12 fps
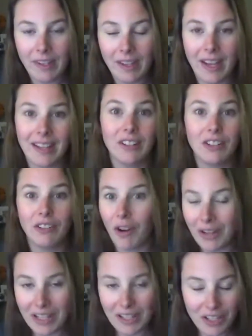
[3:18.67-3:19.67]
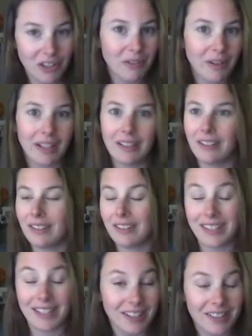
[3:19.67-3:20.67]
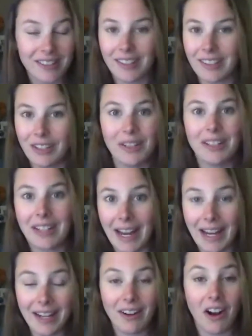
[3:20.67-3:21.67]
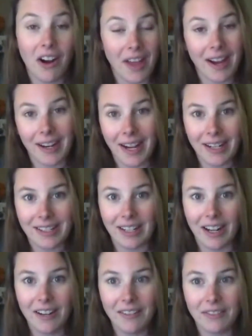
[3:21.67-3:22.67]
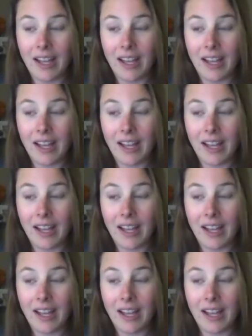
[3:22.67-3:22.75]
and grow into, and skills that you can gain, all that kind of stuff.